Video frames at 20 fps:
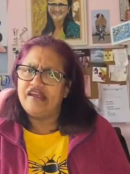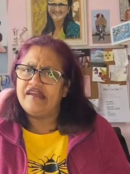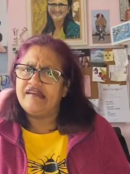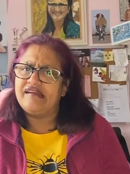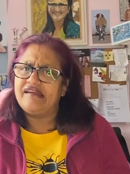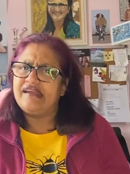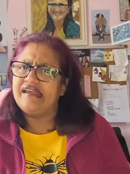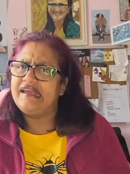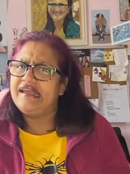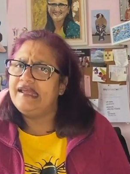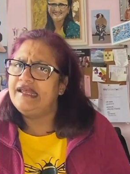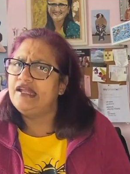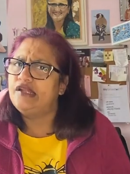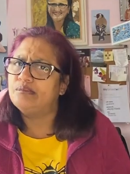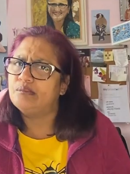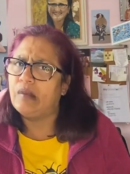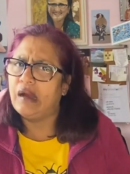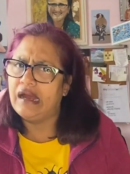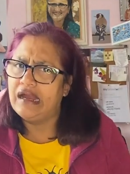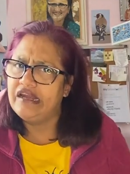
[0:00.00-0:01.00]
is mine
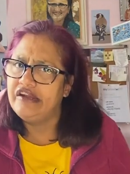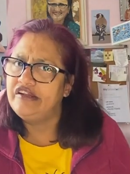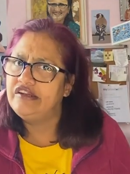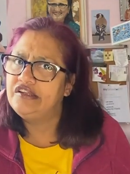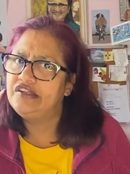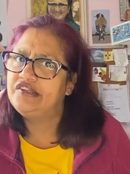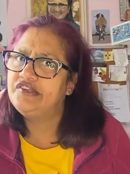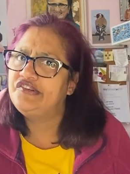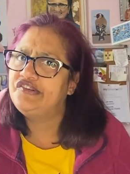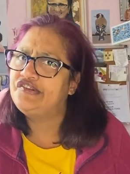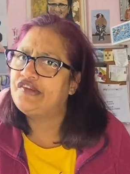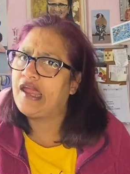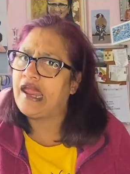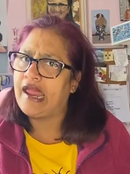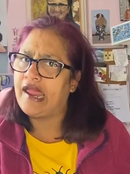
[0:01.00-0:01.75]
to share.